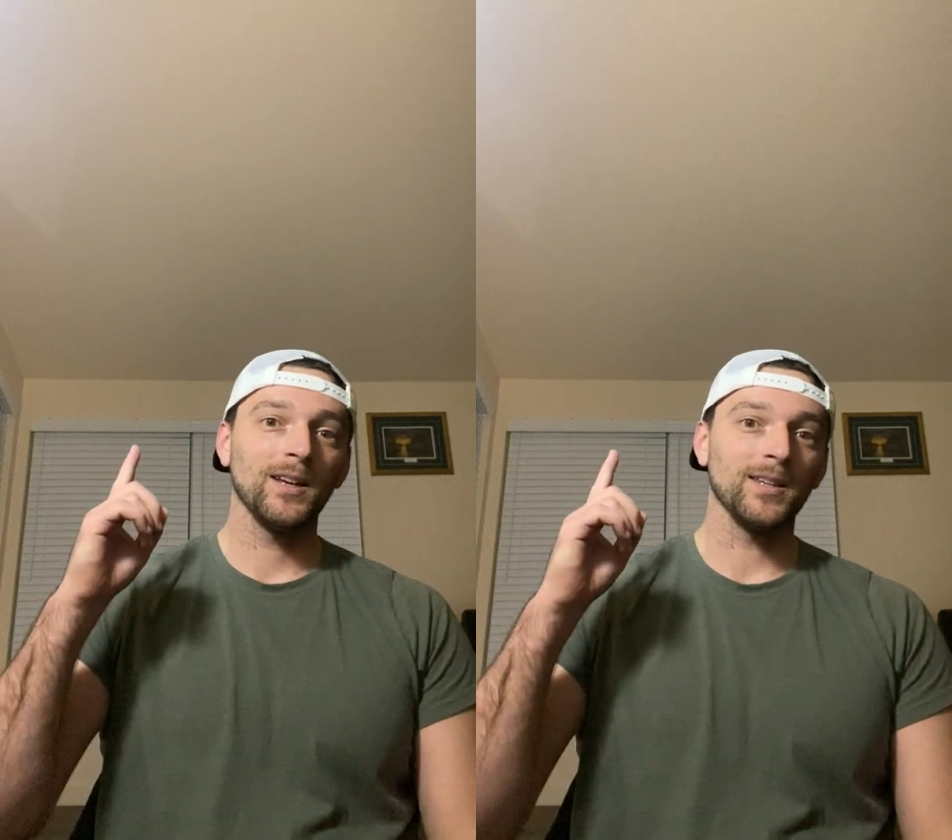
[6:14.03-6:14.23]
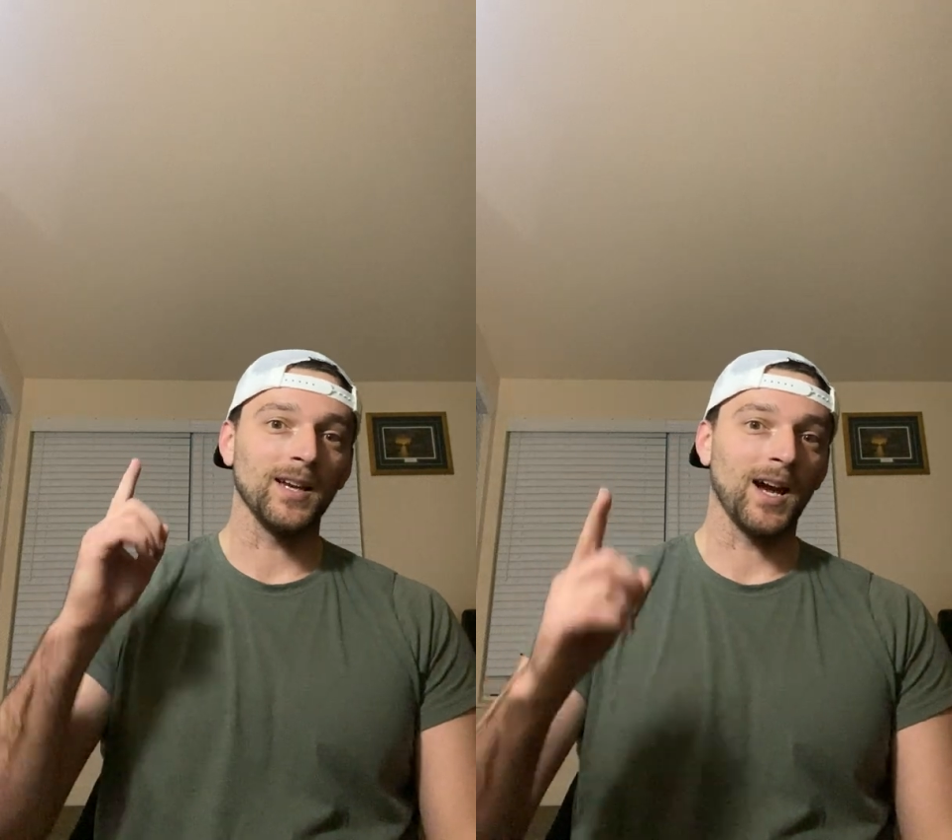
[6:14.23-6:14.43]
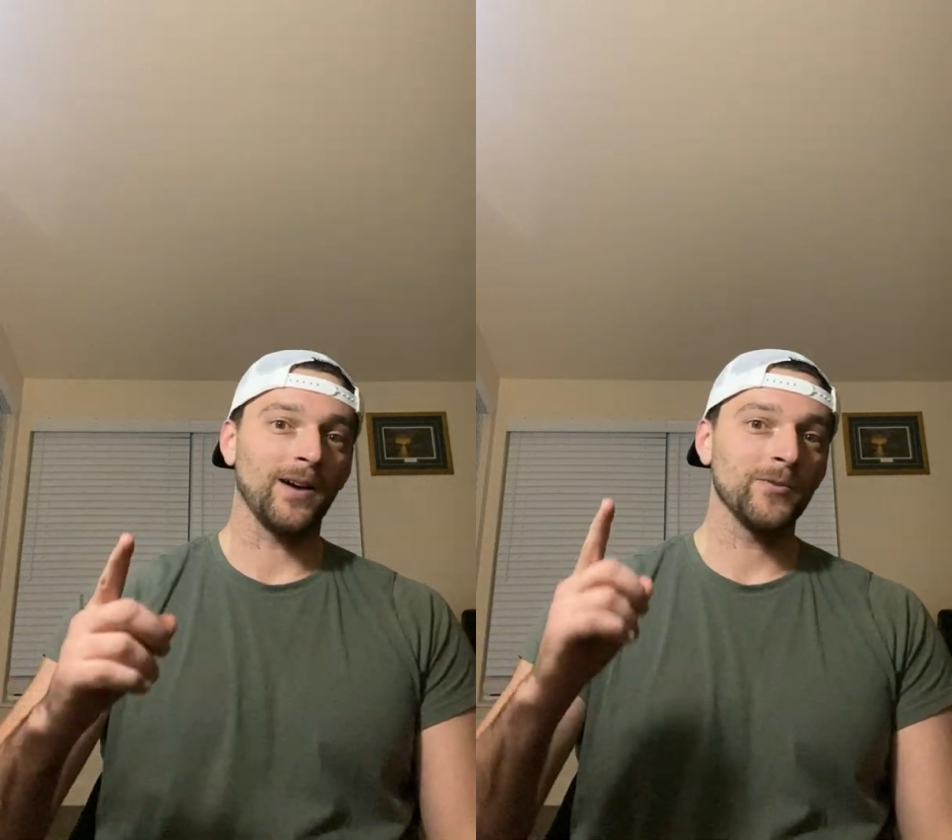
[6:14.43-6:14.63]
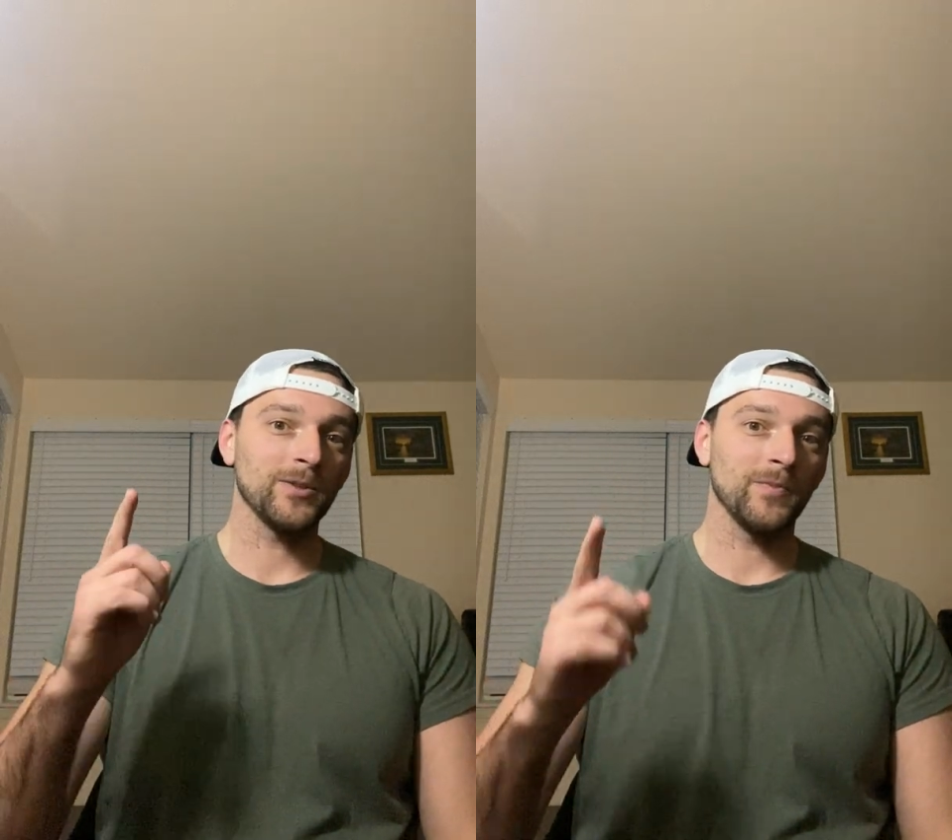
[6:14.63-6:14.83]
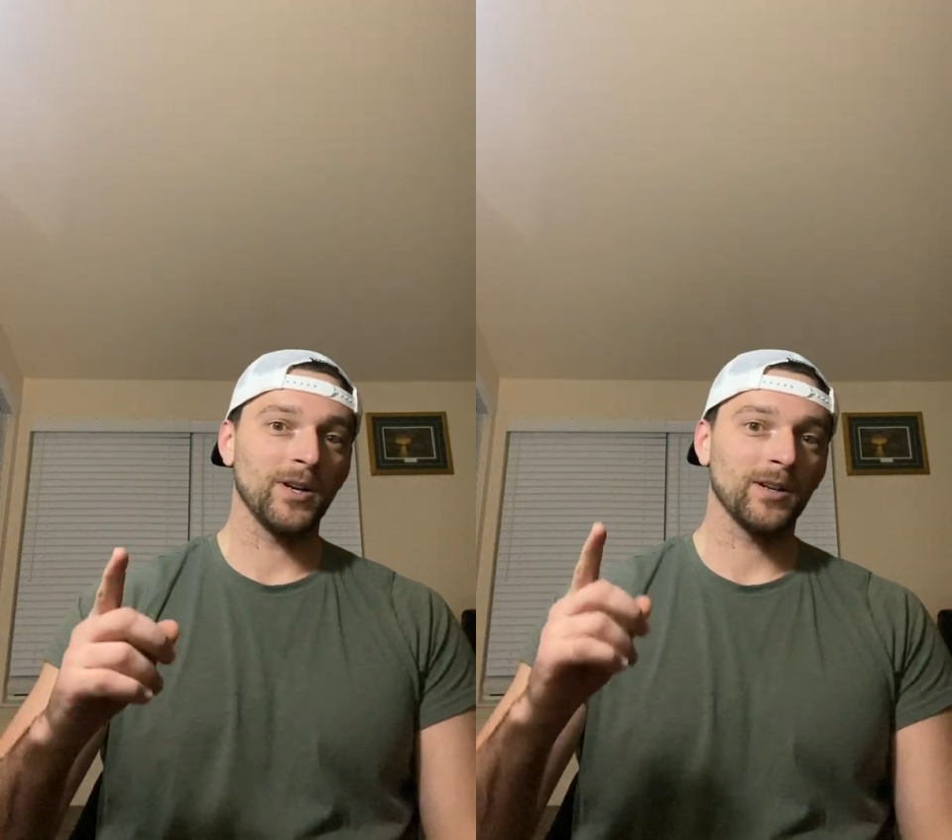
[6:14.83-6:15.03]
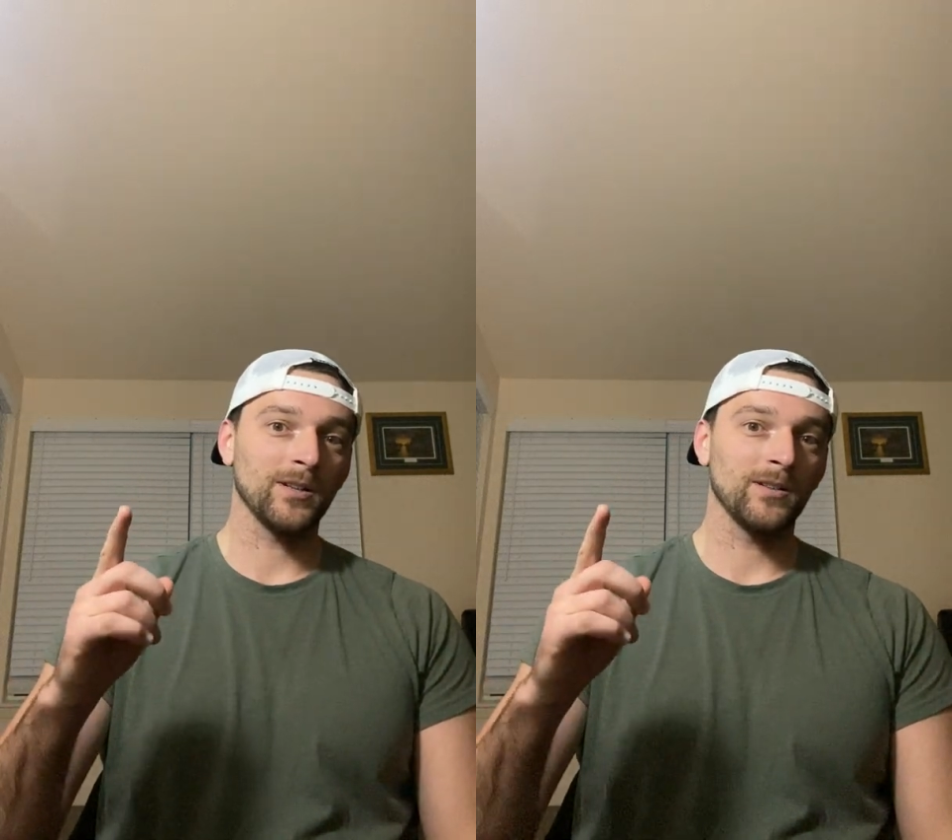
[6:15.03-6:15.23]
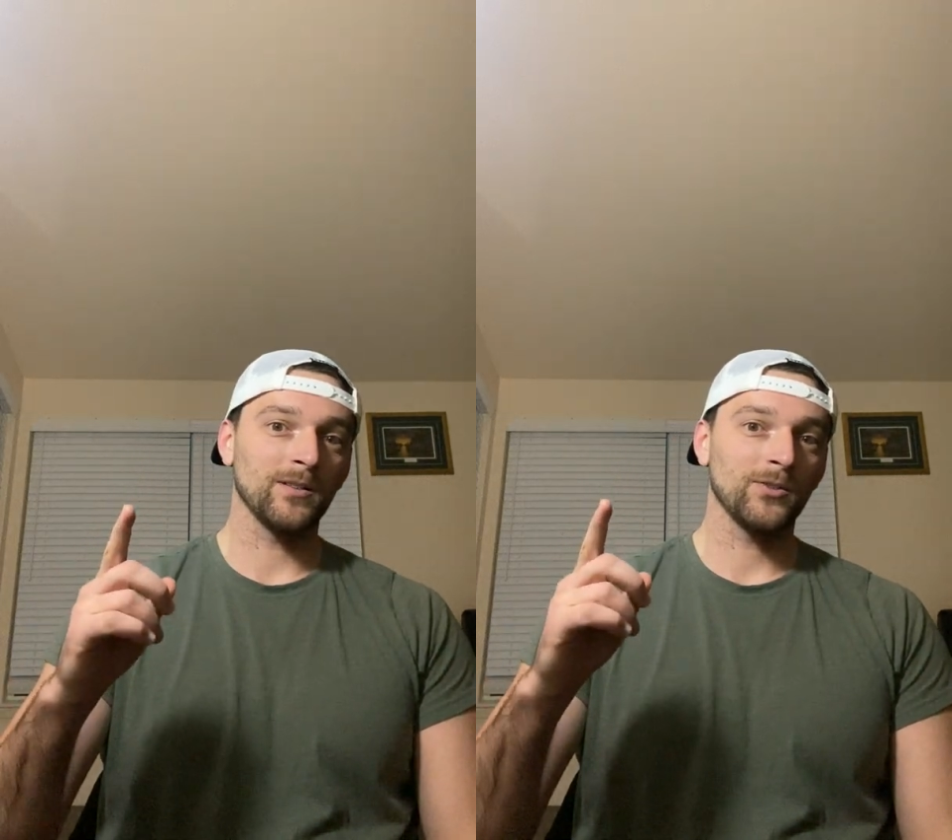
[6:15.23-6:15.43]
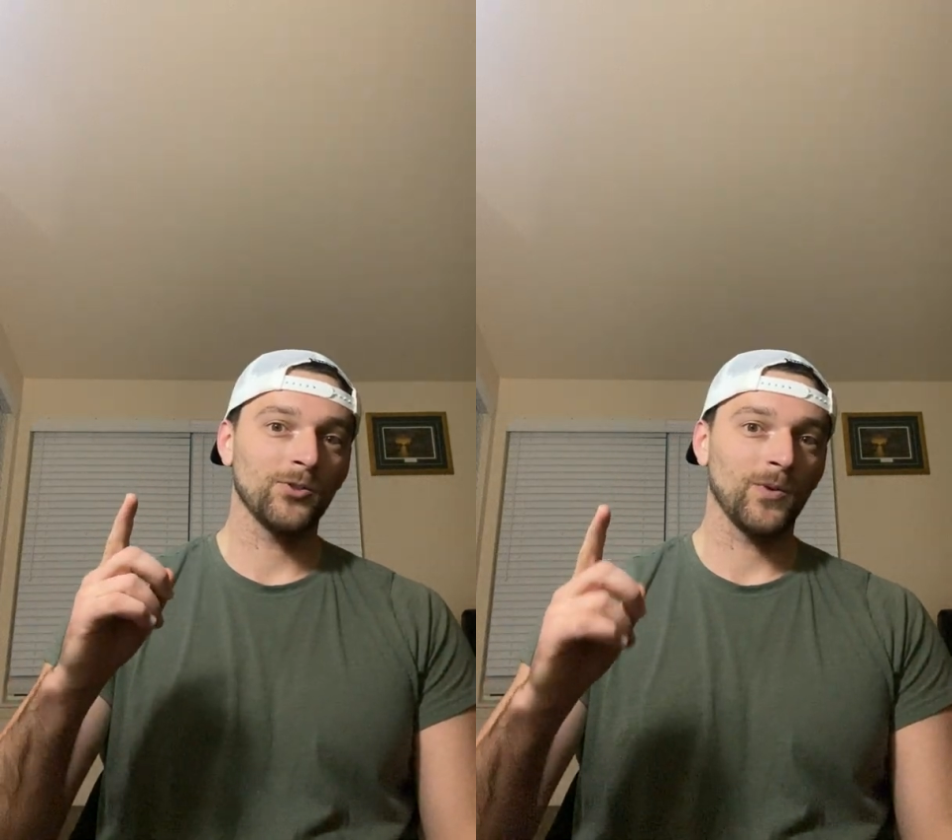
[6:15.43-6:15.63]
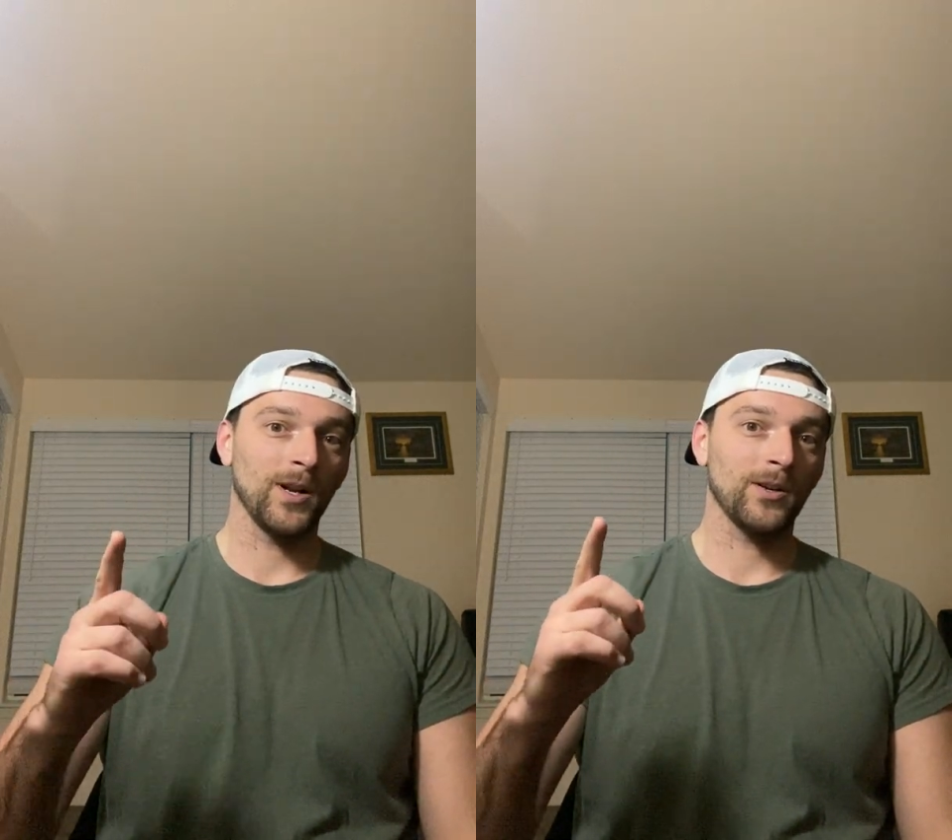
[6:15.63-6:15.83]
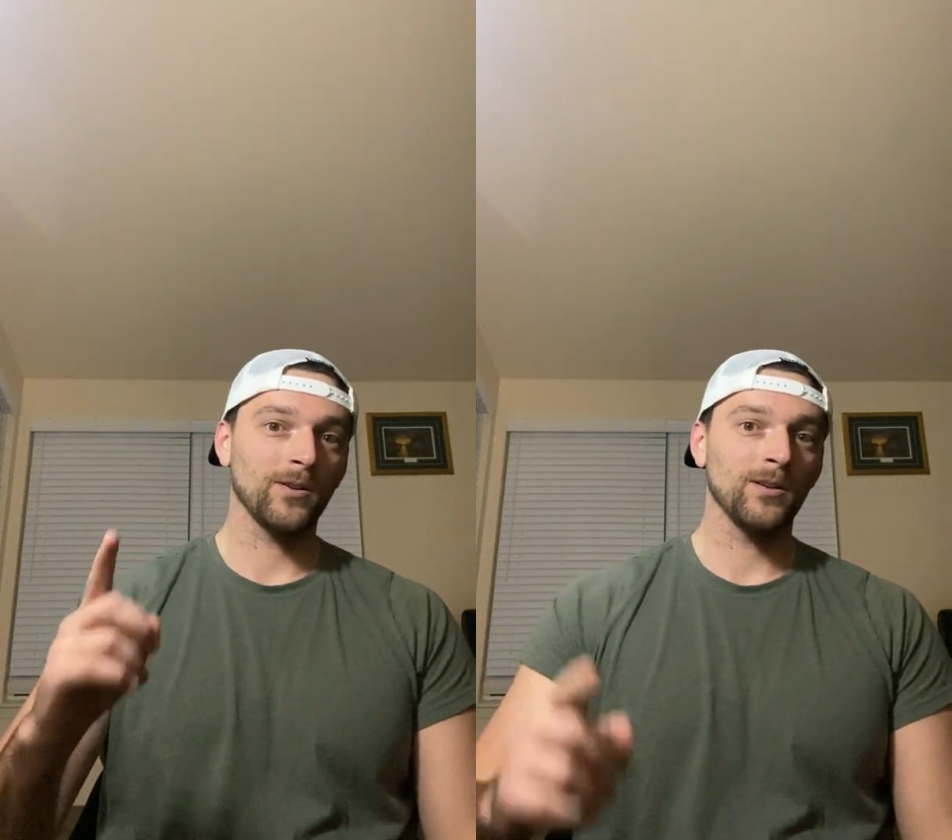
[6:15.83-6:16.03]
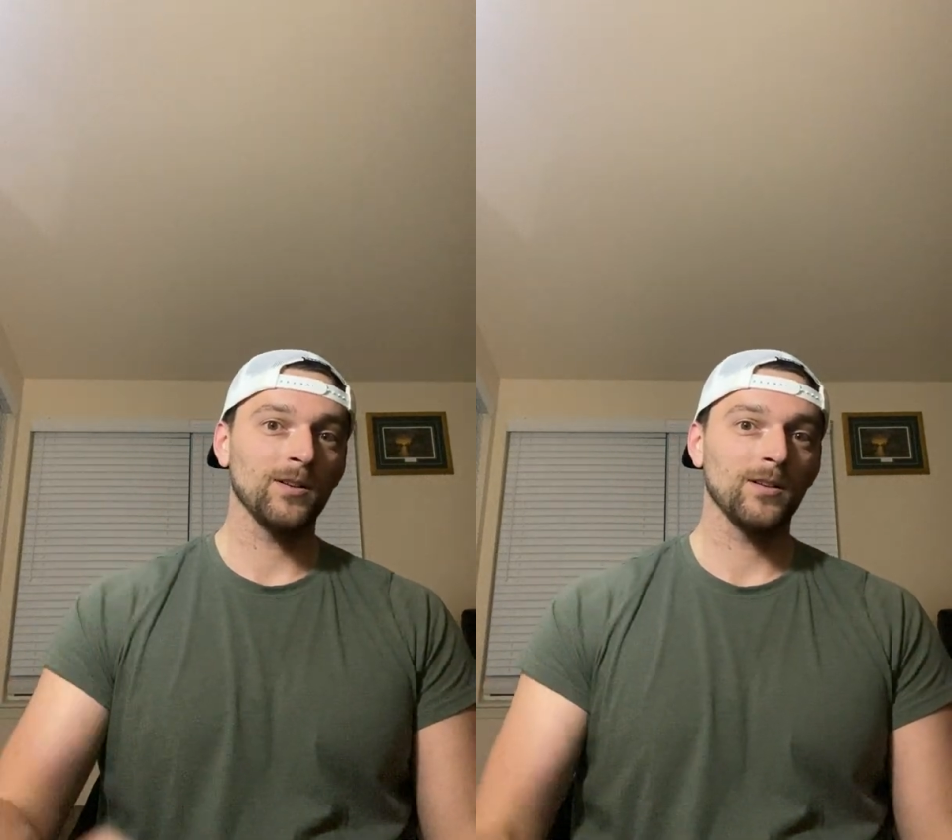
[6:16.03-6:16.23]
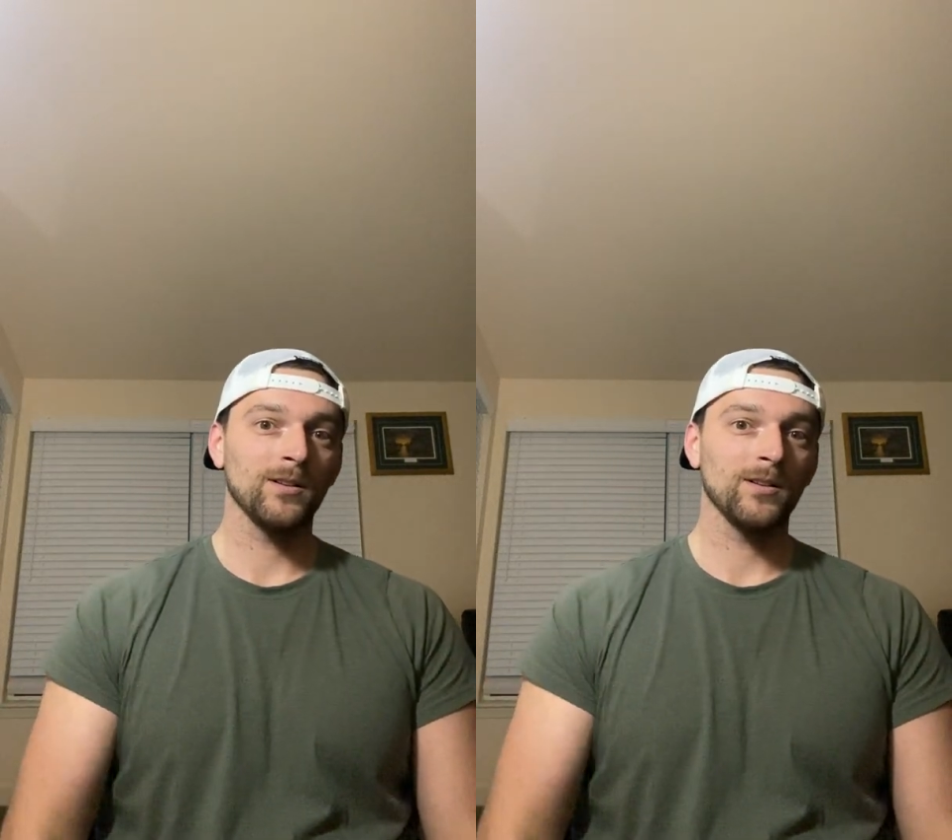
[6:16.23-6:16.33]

the average American credit card